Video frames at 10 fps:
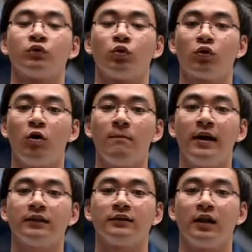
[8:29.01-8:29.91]
to
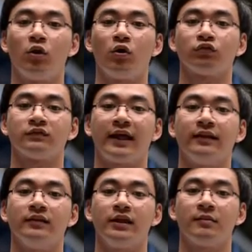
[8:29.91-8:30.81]
combat the
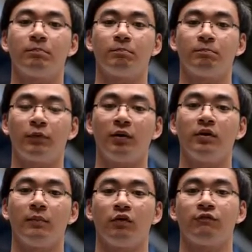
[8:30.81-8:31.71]
long-standing
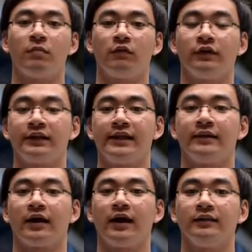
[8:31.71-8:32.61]
problem of poverty in
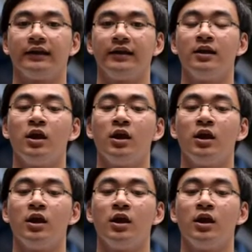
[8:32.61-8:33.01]
the country